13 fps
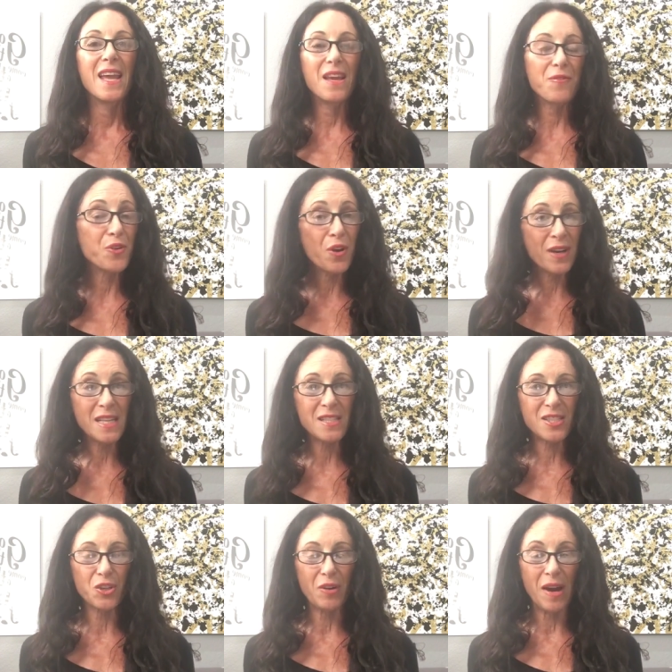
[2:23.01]
If you're on
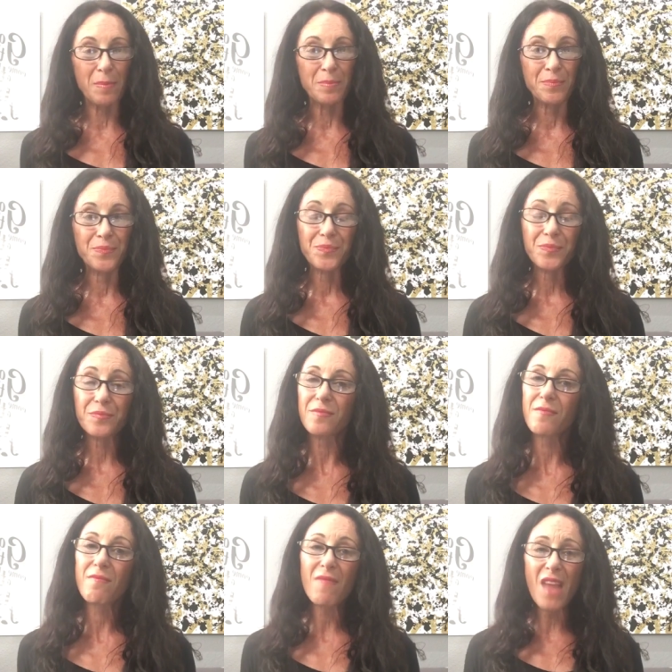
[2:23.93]
Instagram,
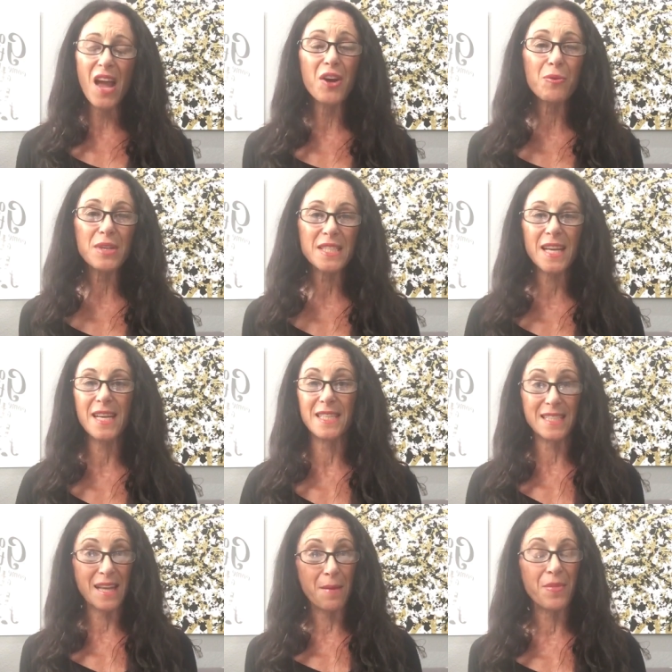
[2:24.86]
I always say,
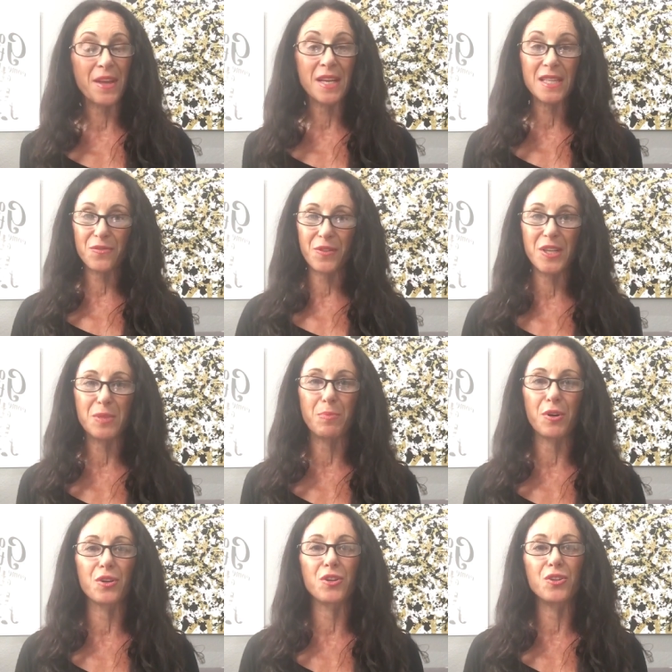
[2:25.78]
same thing as
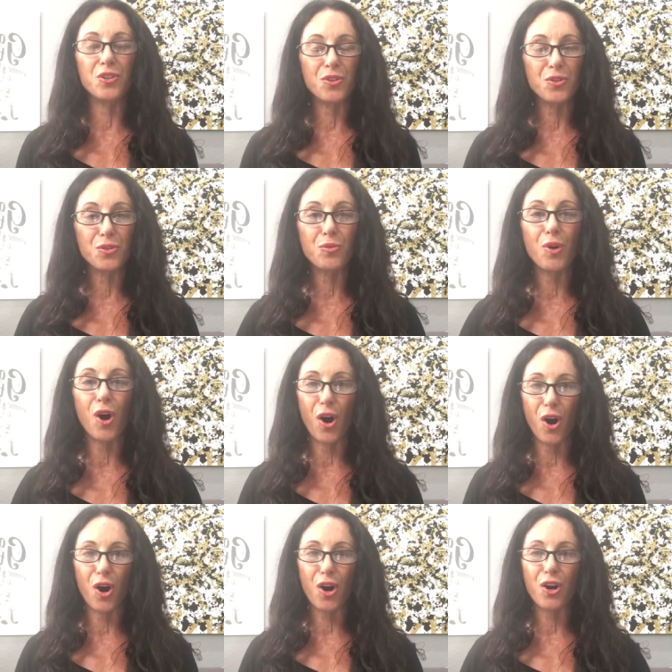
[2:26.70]
Facebook. You
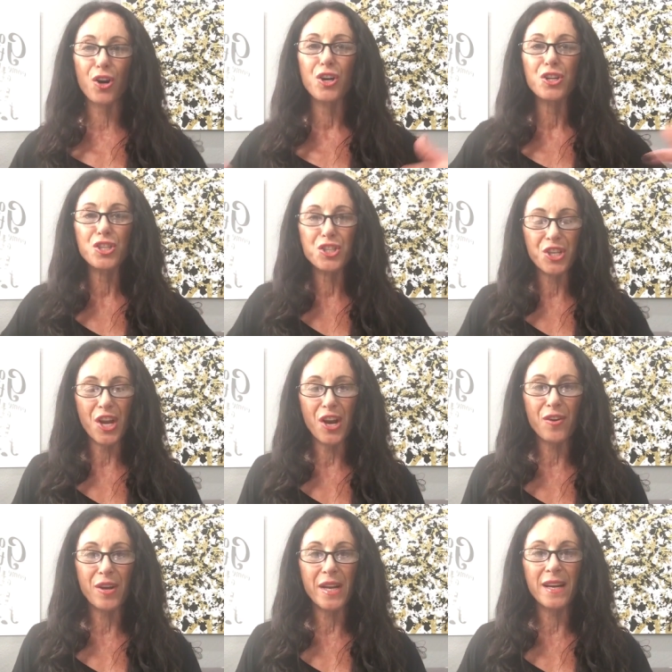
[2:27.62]
are
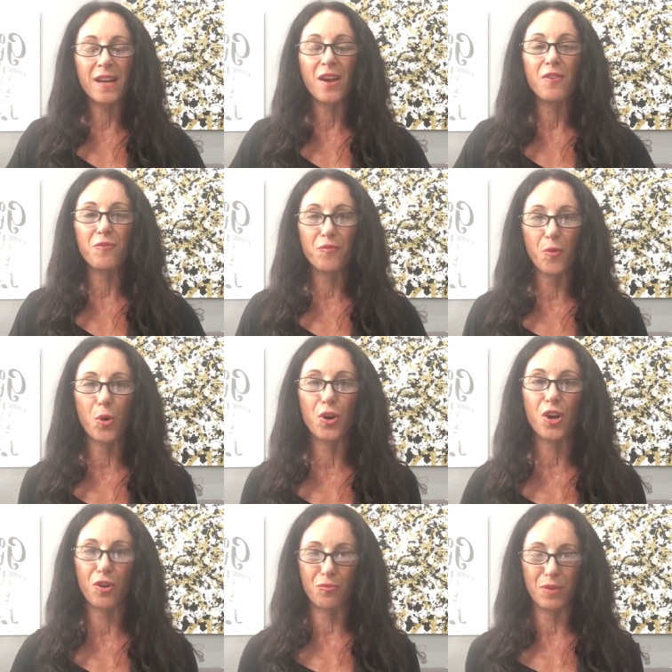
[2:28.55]
sharing
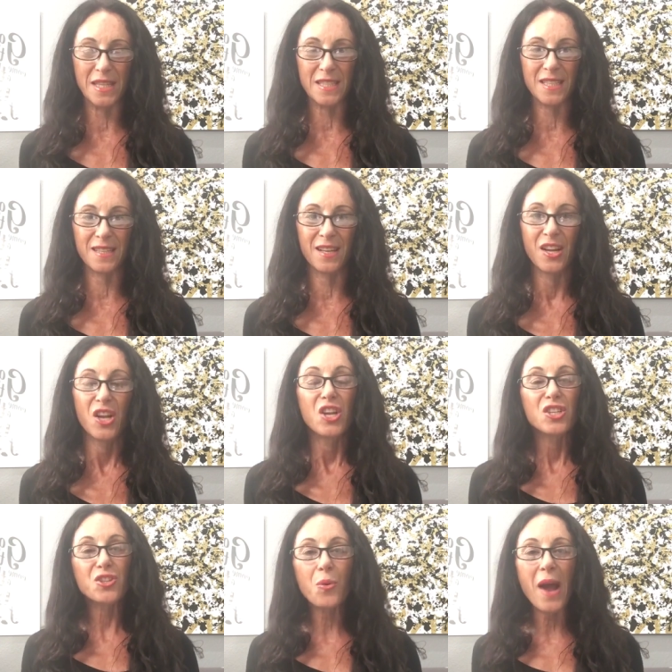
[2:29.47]
for a reason.
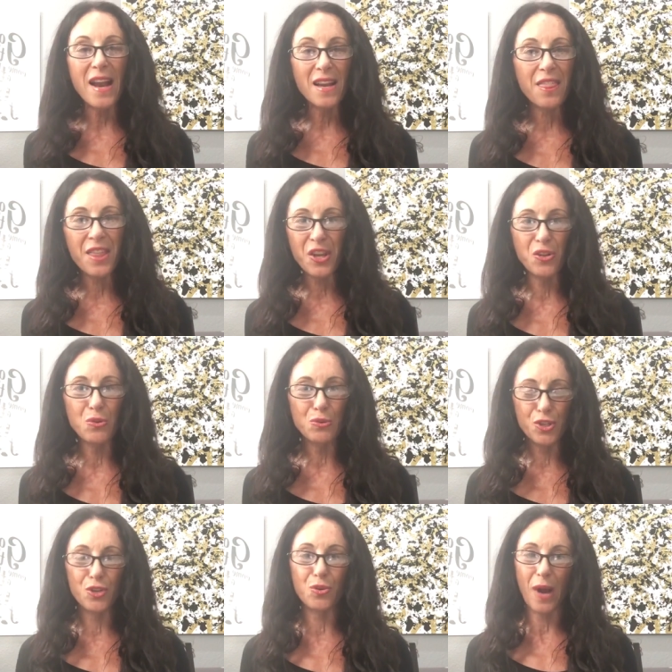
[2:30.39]
So anything
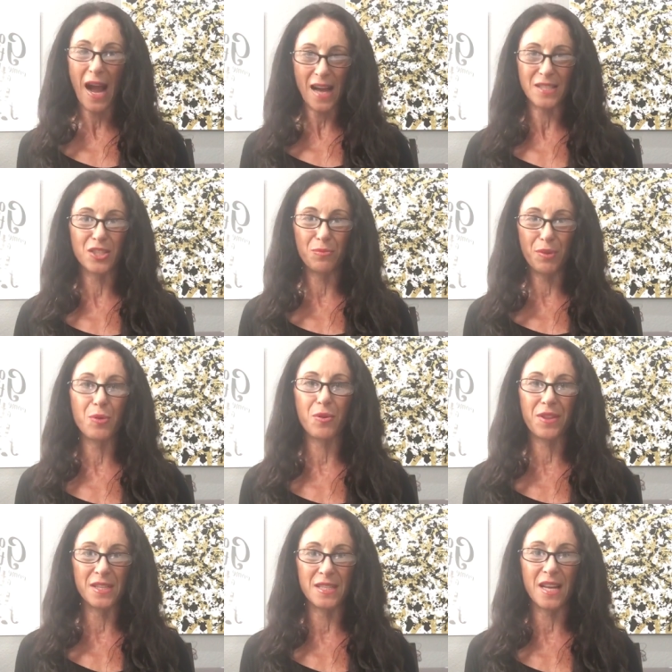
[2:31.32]
you do has to be
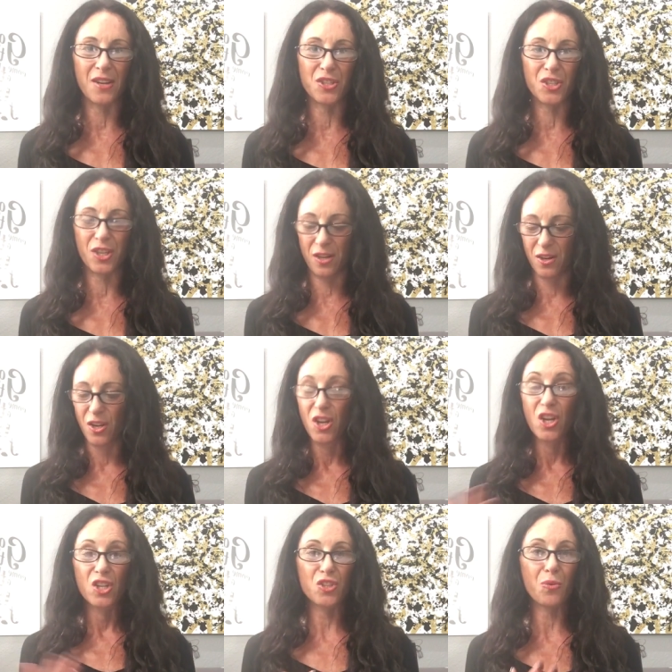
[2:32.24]
with intention.
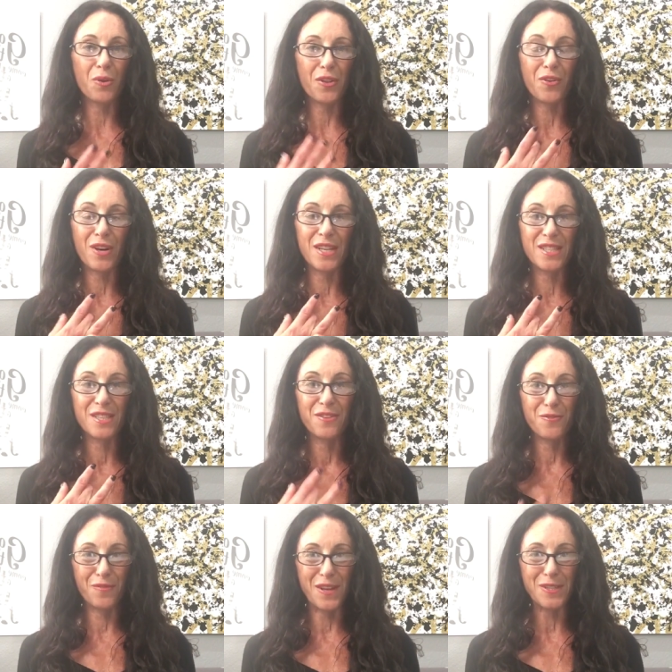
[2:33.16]
So whether it's
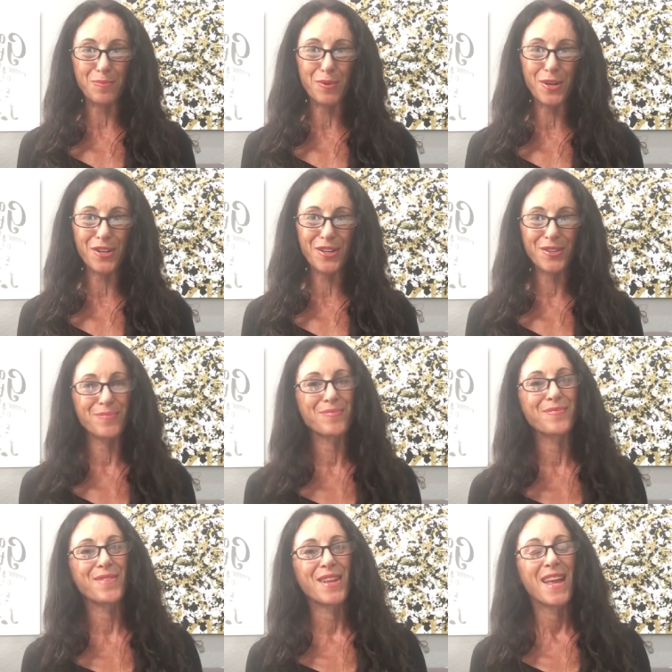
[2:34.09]
Facebook,
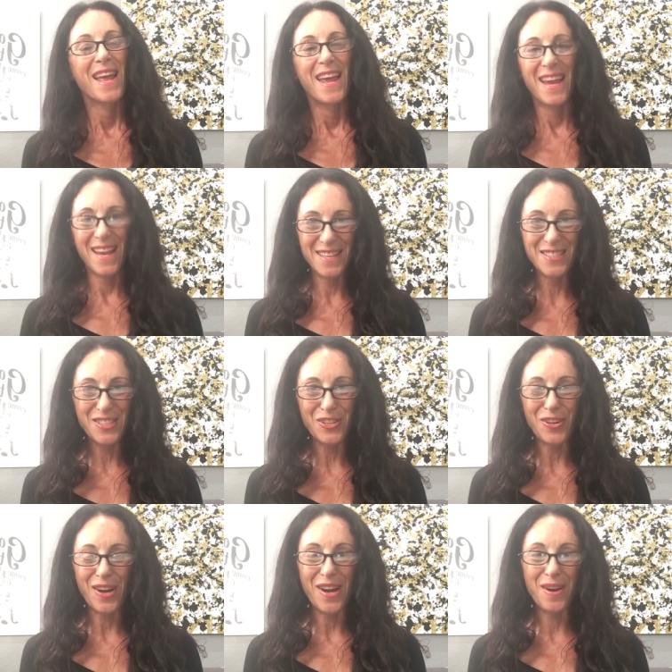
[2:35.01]

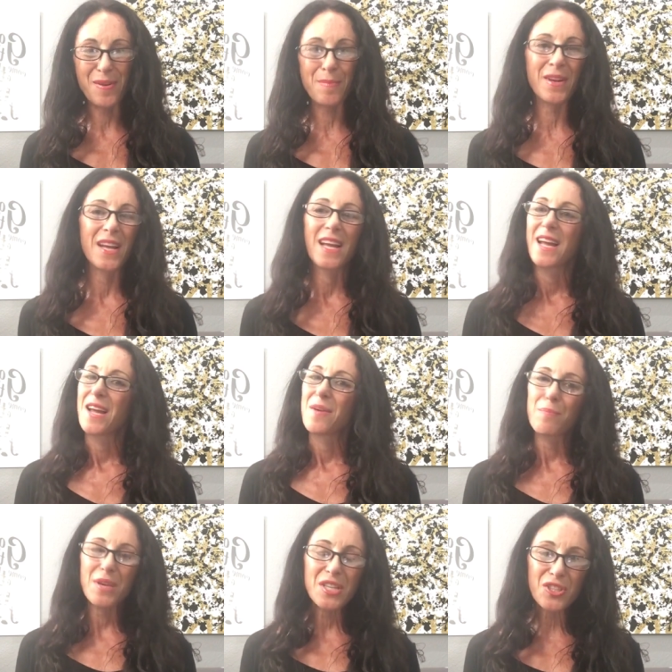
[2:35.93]
Instagram,
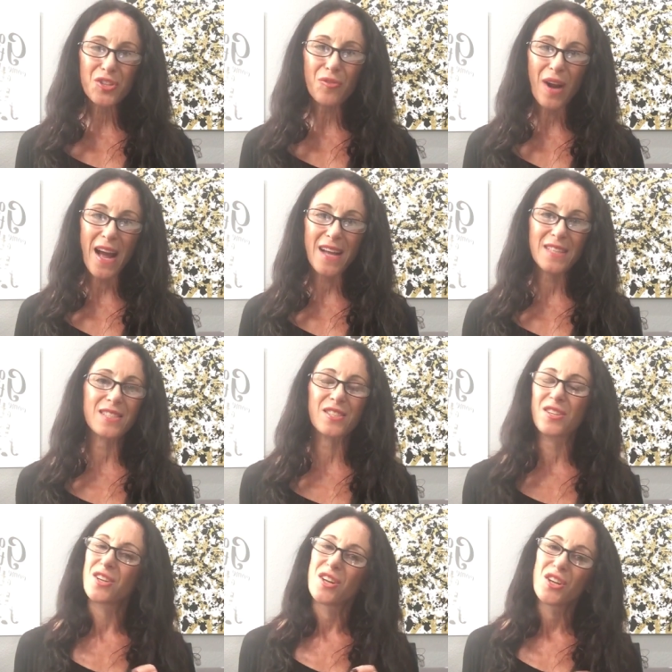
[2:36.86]

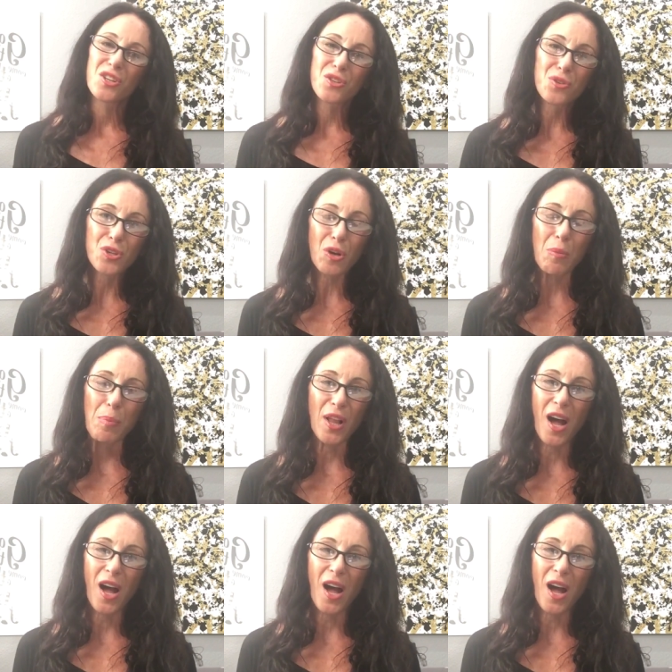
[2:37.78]
Pinterest, Google+,